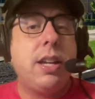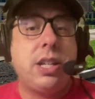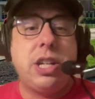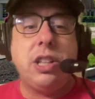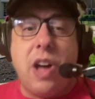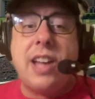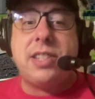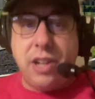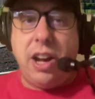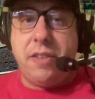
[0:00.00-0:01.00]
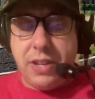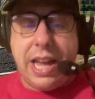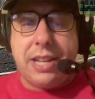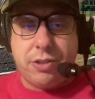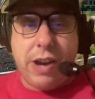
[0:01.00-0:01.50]
You lost Donovan
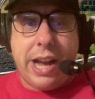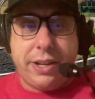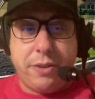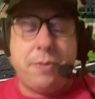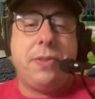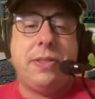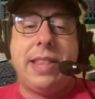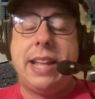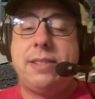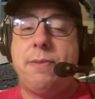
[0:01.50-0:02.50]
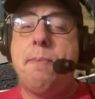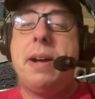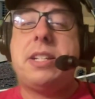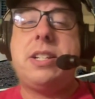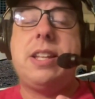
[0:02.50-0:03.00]
Ezeiruaku.
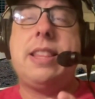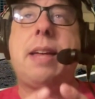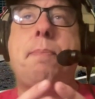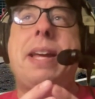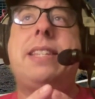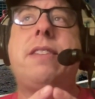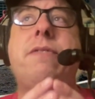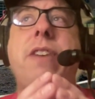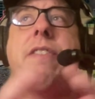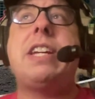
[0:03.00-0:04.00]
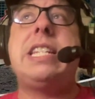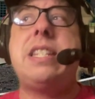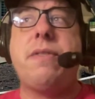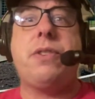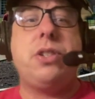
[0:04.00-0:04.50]
That paints a very
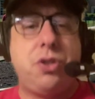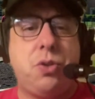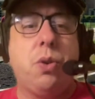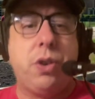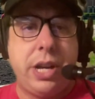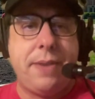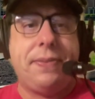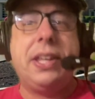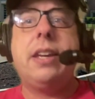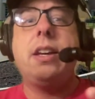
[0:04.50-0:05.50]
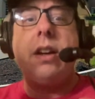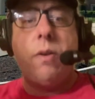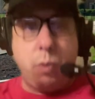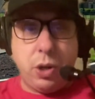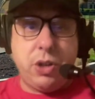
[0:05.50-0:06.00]
different story
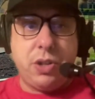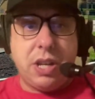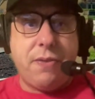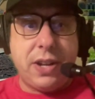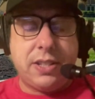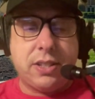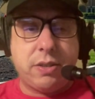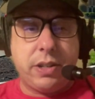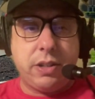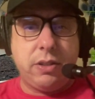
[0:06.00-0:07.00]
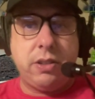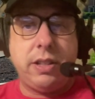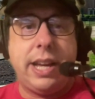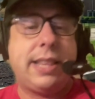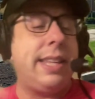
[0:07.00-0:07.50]
of what your defense is going to look
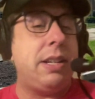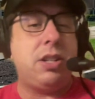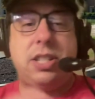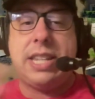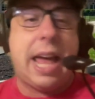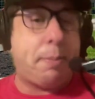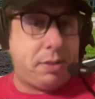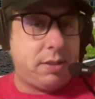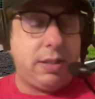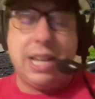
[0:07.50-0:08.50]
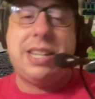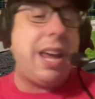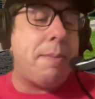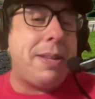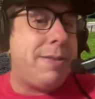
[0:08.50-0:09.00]
like than just snaps.
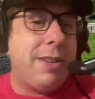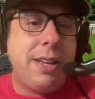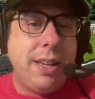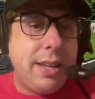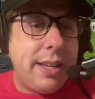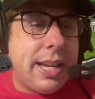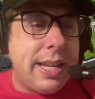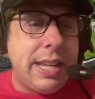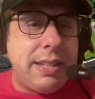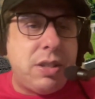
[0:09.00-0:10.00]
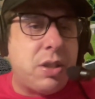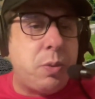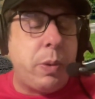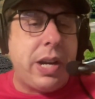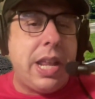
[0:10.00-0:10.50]
It's just
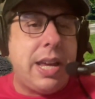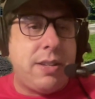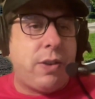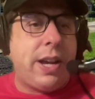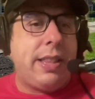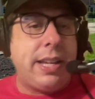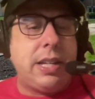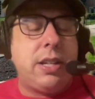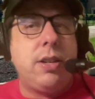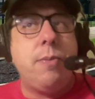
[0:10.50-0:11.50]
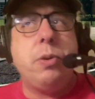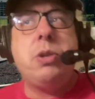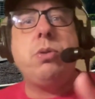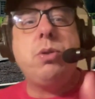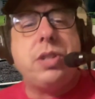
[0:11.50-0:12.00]
what it is, right? Like when
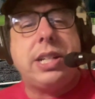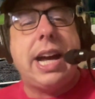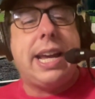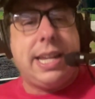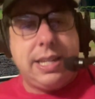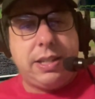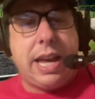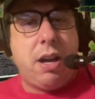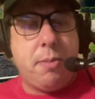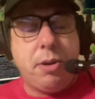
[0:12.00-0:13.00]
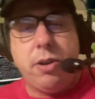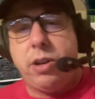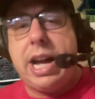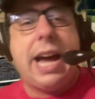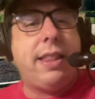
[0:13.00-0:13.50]
you lose a guy his caliber, or a
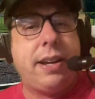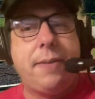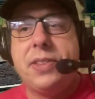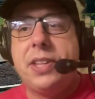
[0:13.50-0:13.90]
guy like,